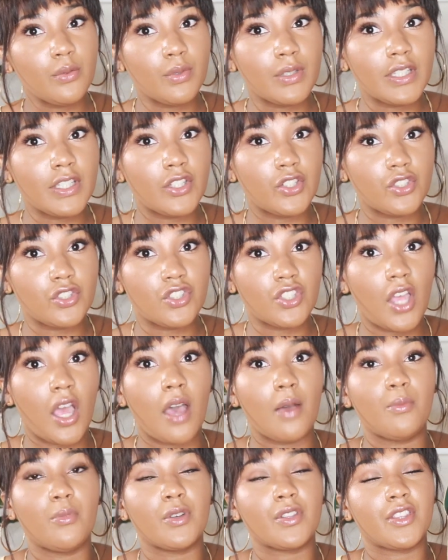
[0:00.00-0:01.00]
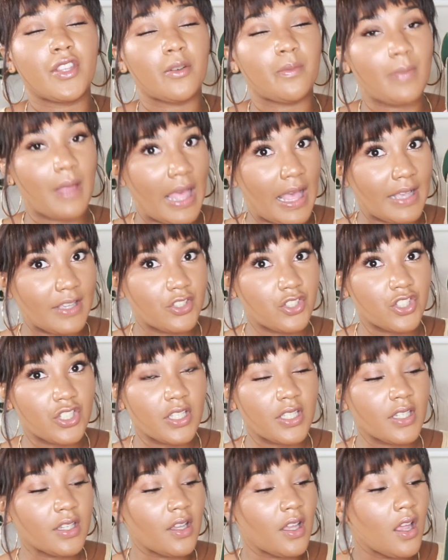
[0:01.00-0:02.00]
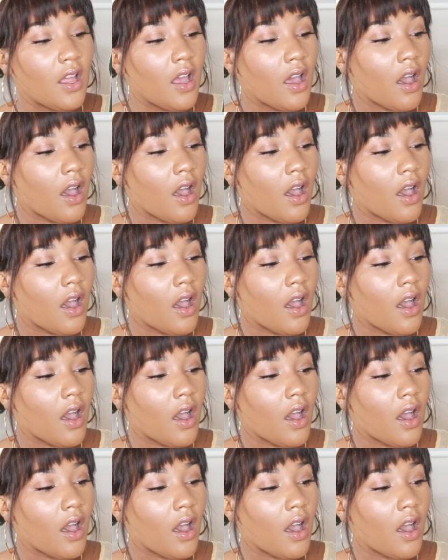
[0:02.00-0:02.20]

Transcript: really good job with their packaging